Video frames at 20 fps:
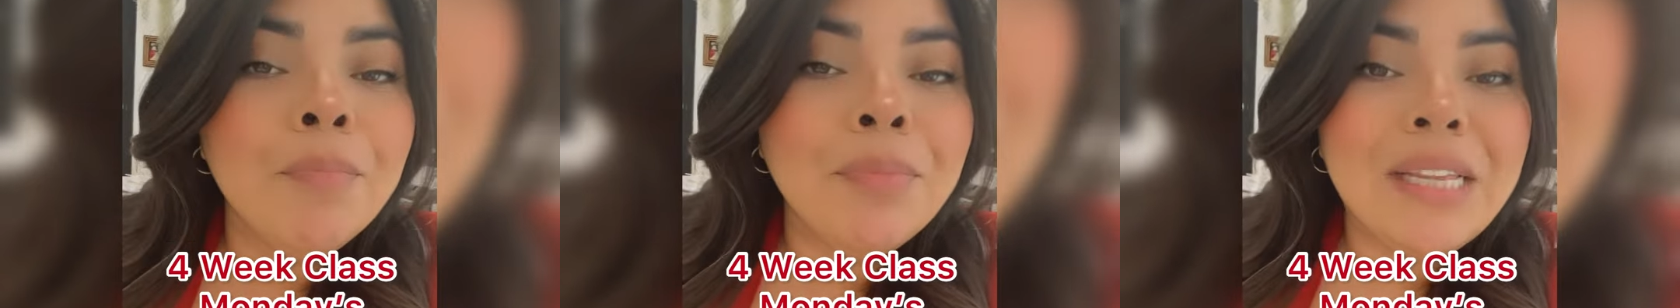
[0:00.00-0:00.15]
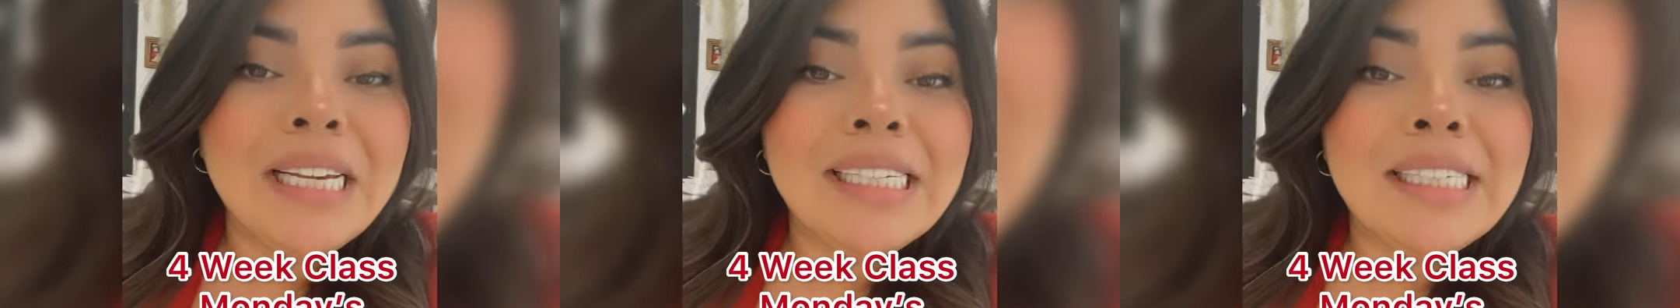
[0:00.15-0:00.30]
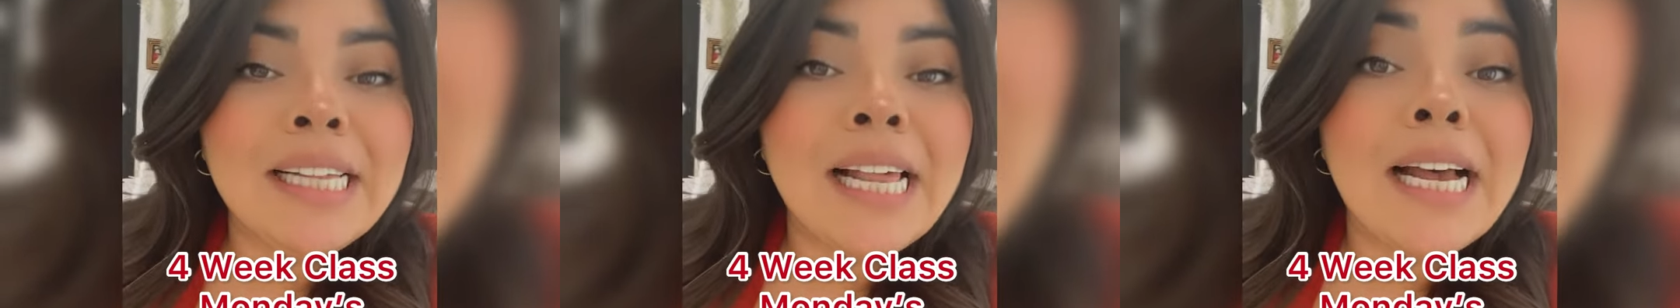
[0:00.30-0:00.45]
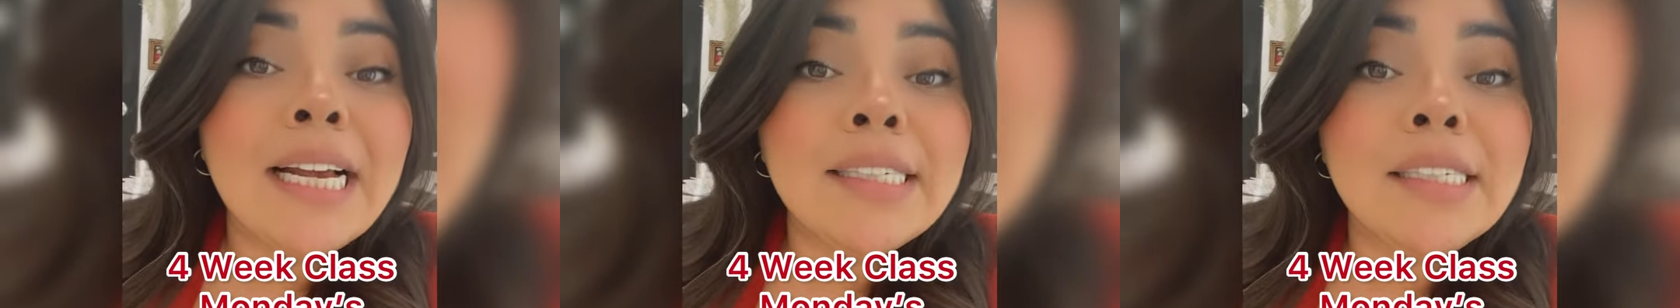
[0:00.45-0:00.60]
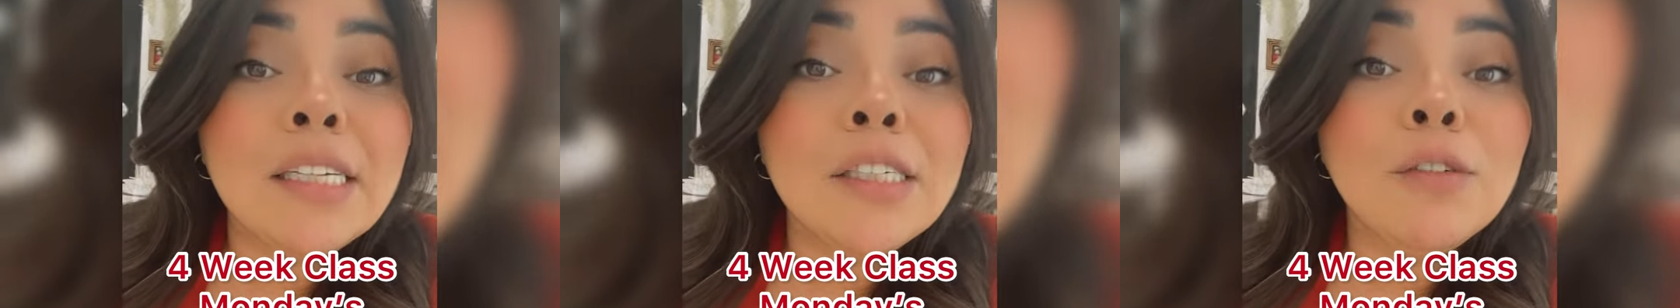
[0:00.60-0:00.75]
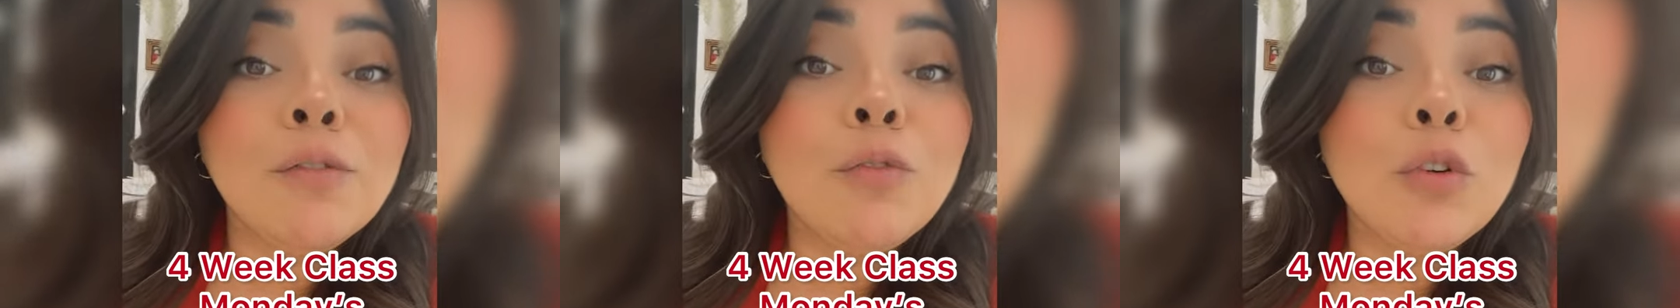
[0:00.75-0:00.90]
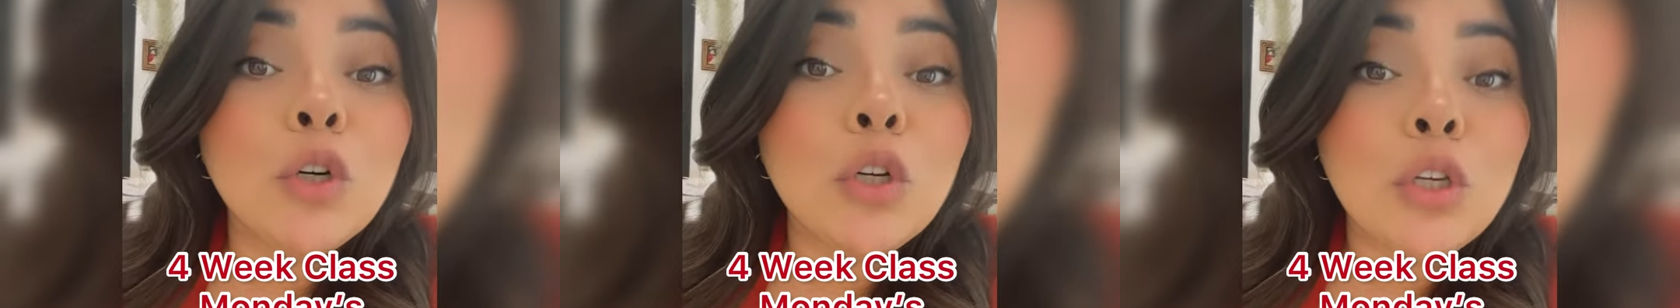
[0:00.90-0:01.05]
This class
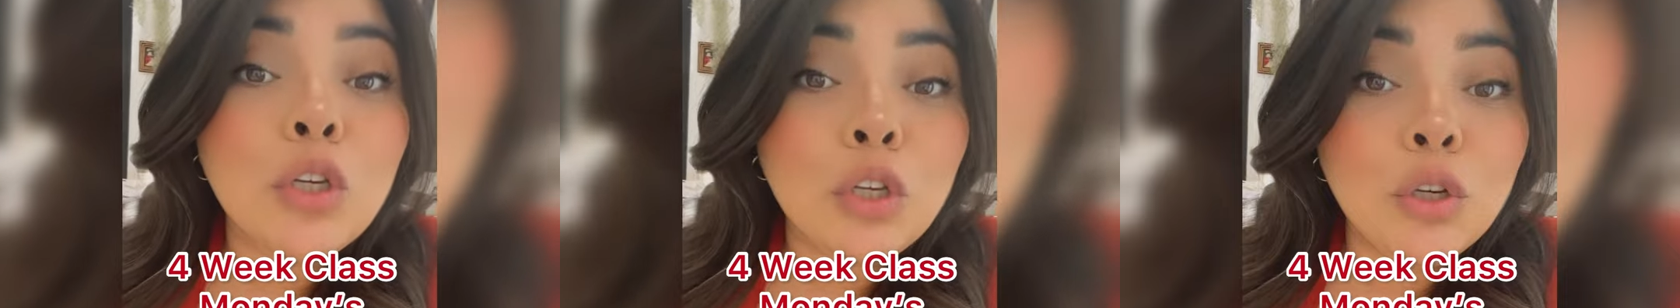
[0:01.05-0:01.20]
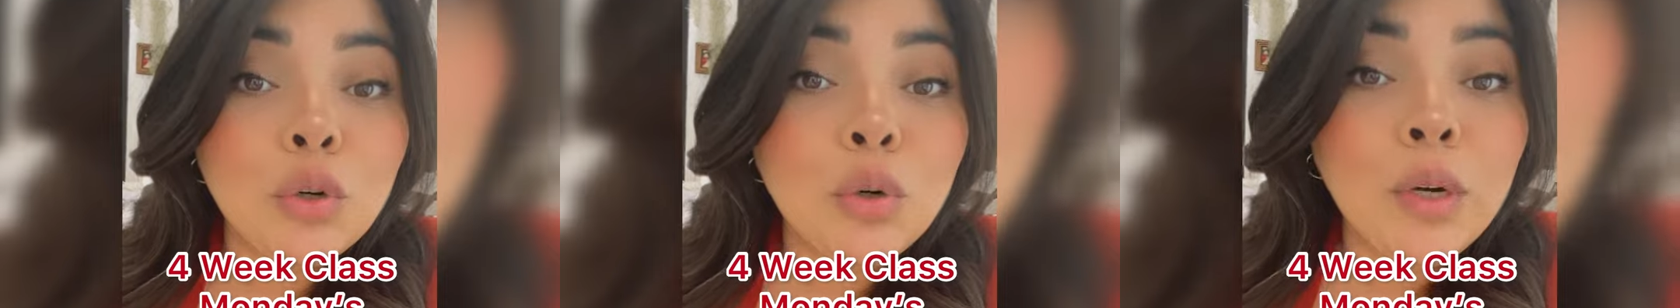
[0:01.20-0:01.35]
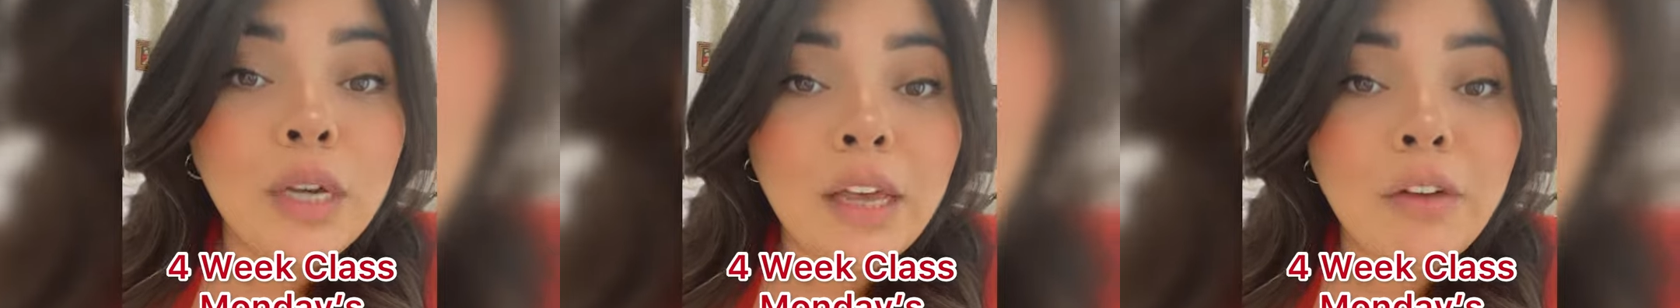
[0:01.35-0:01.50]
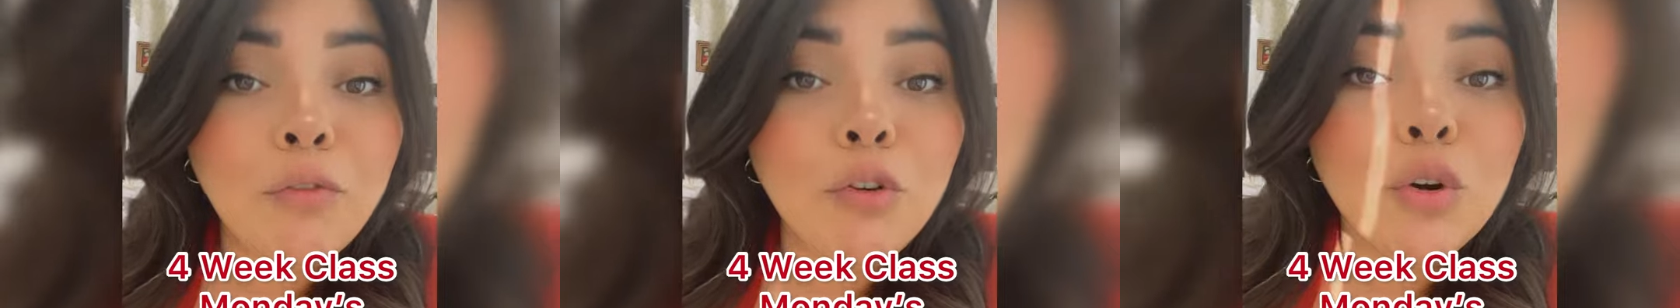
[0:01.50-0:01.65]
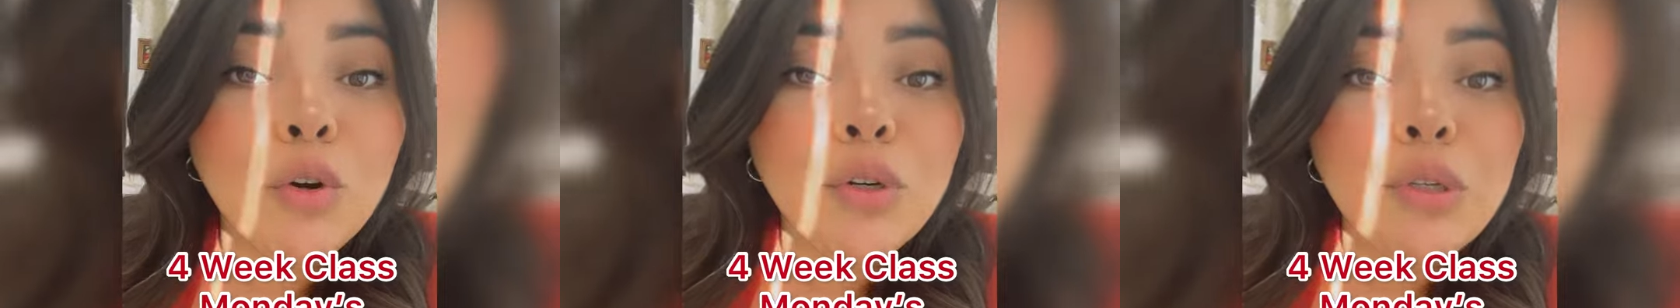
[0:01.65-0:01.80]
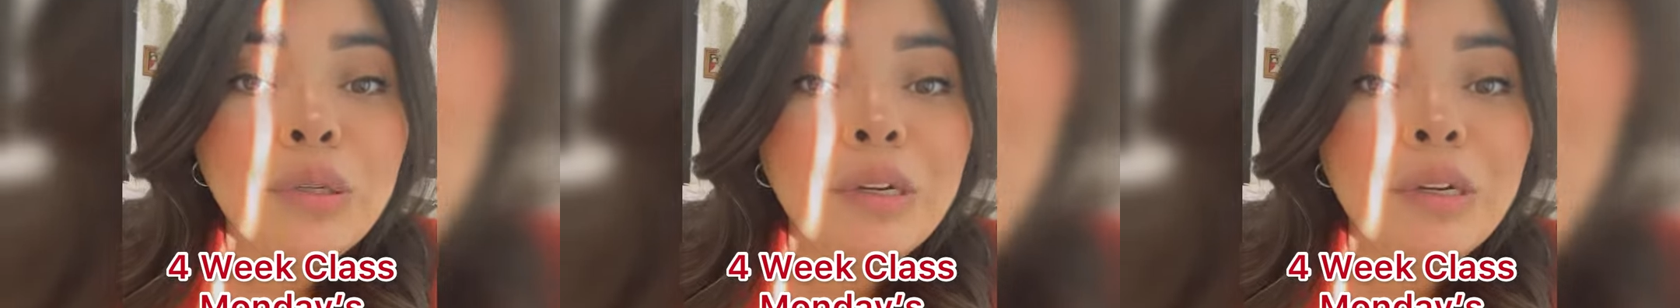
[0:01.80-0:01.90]
is for you if you're